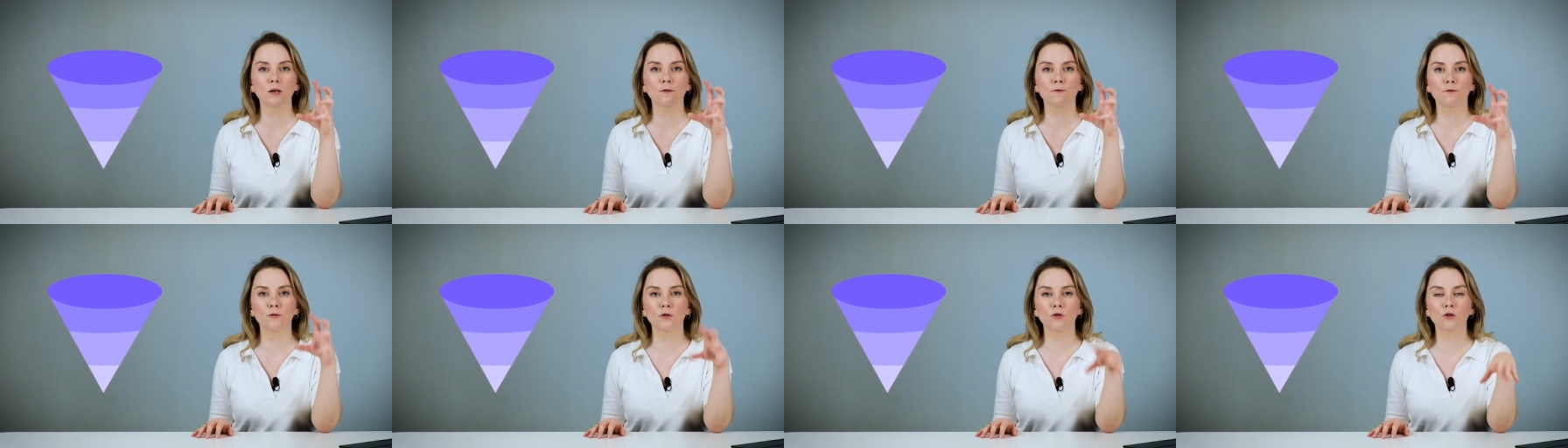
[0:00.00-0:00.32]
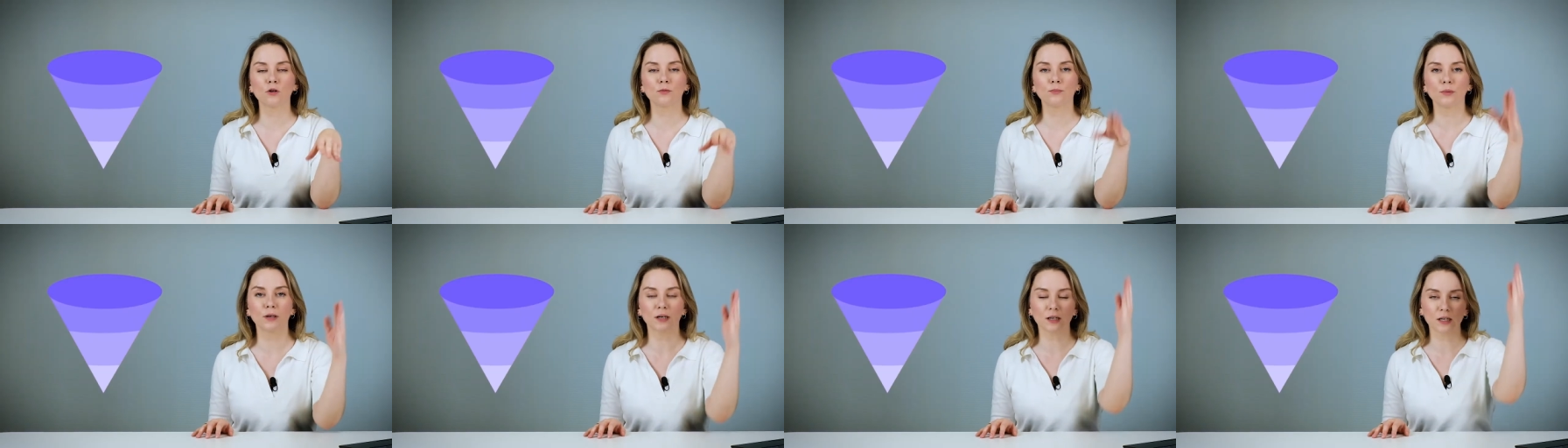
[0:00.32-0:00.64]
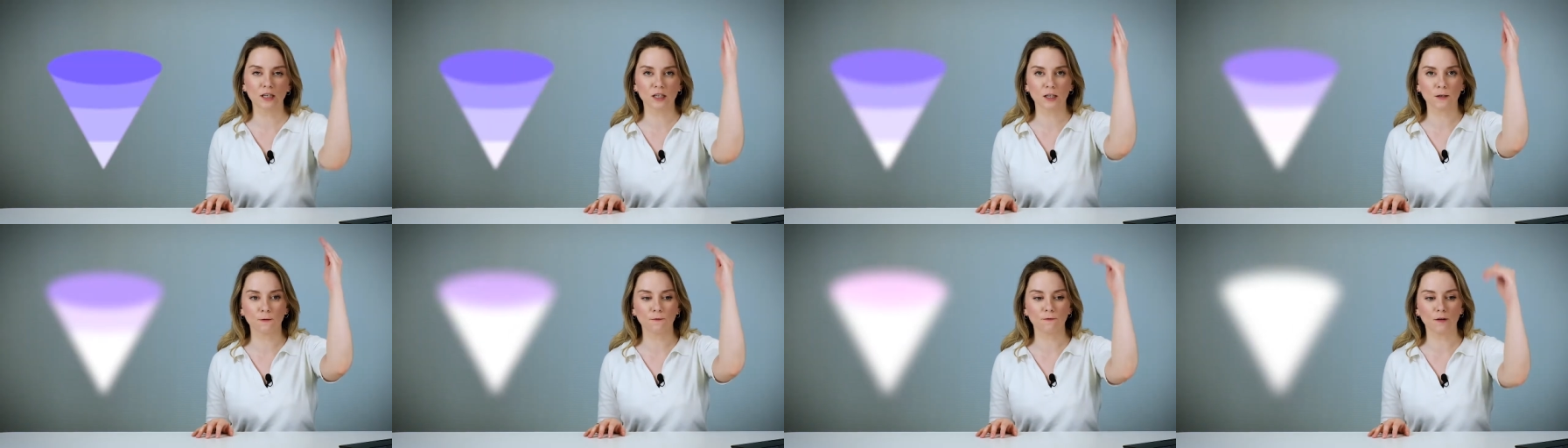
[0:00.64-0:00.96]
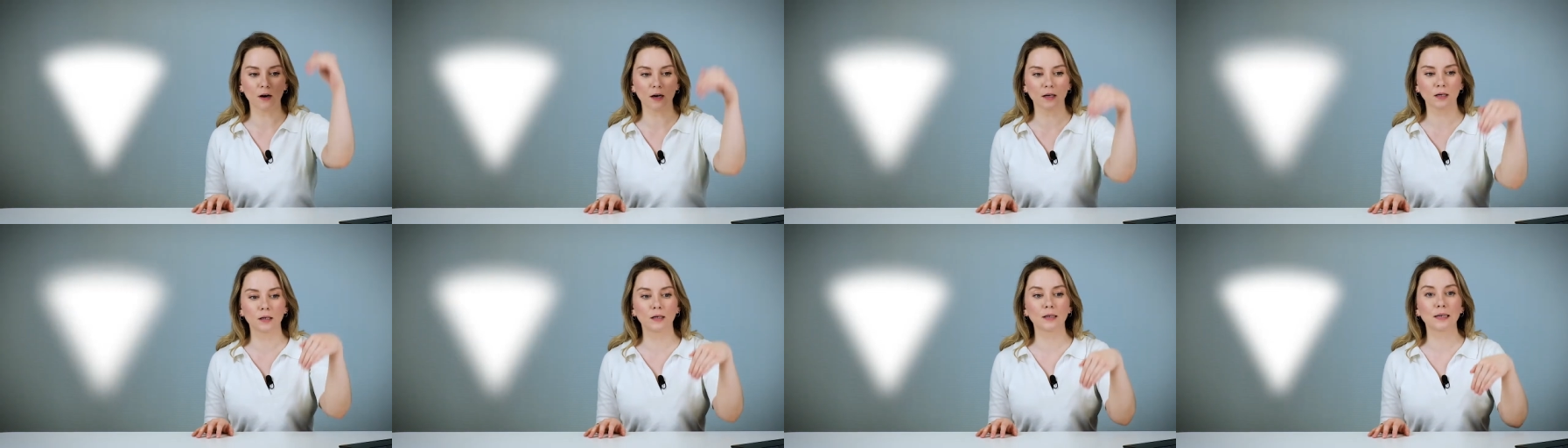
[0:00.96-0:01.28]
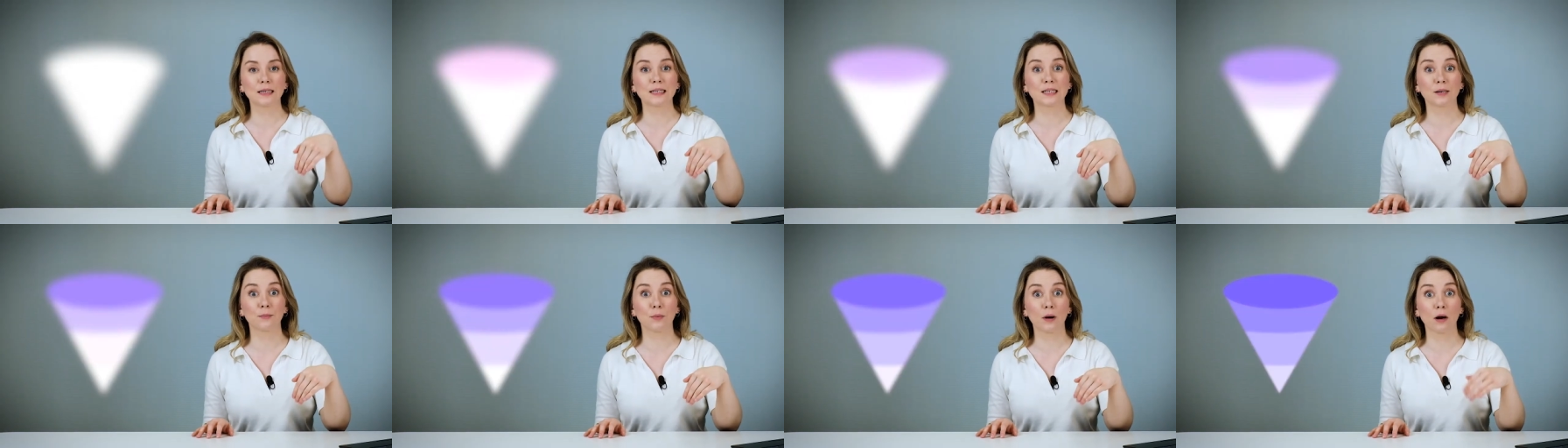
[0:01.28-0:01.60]
if your marketing funnel
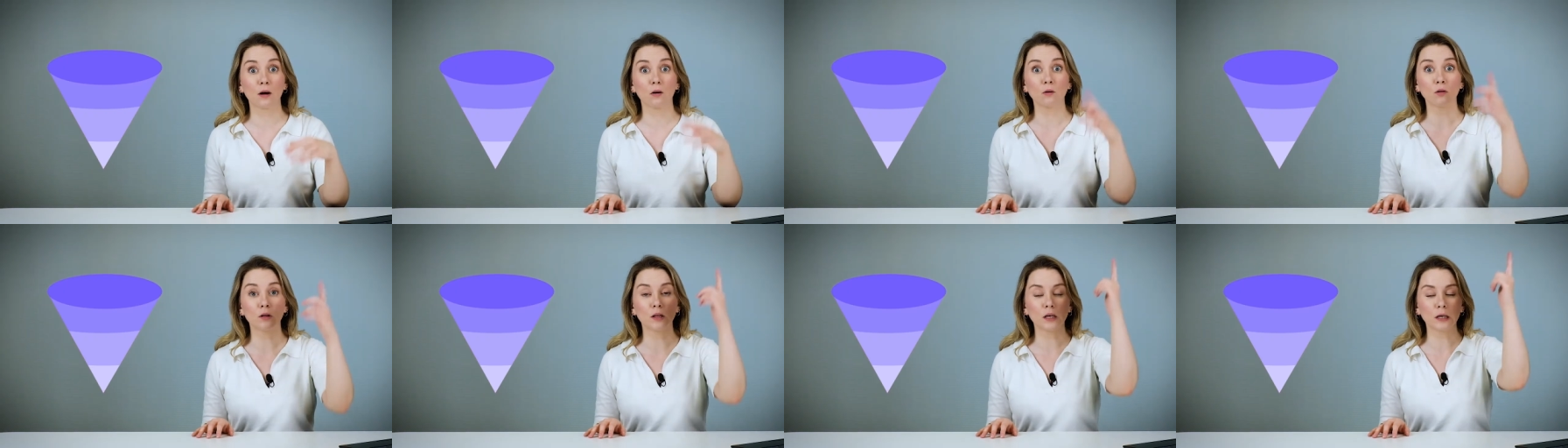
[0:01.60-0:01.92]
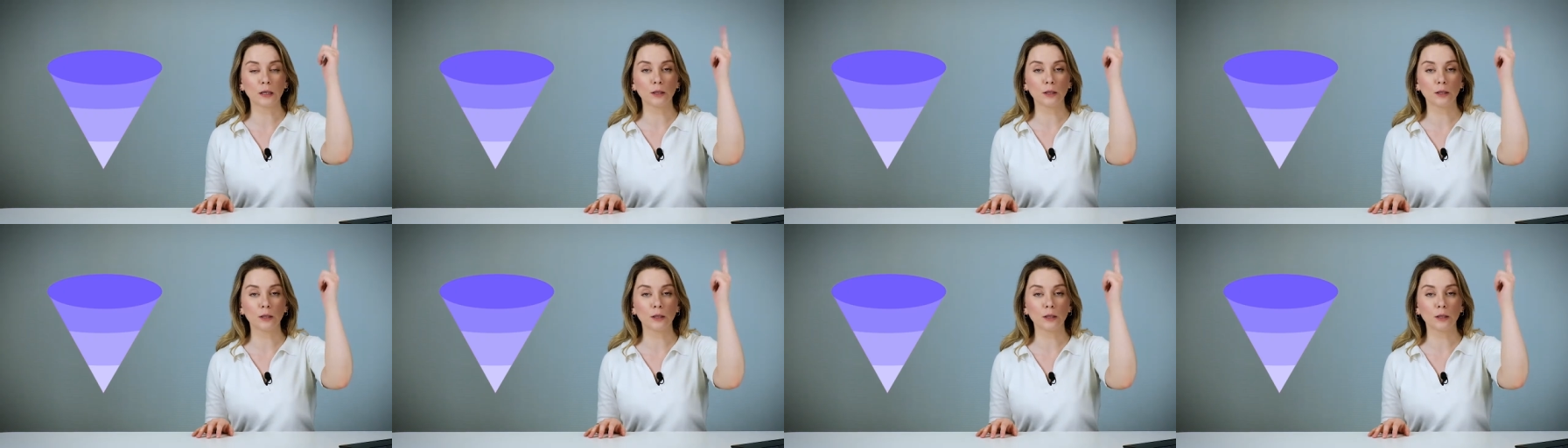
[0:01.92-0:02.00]
is about the